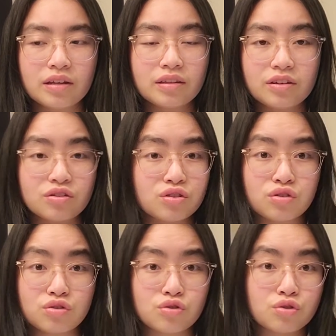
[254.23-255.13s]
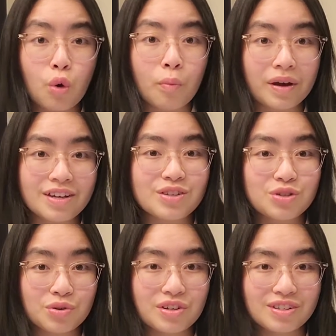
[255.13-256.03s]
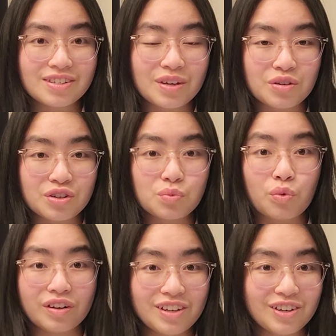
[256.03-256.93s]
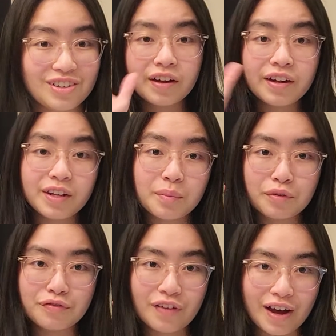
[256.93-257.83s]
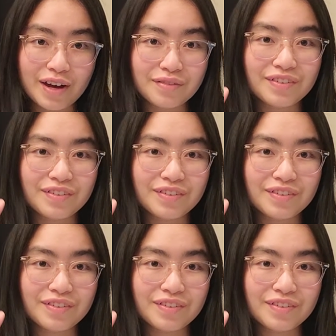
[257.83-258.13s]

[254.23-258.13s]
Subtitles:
there's so many students in just one year. Number five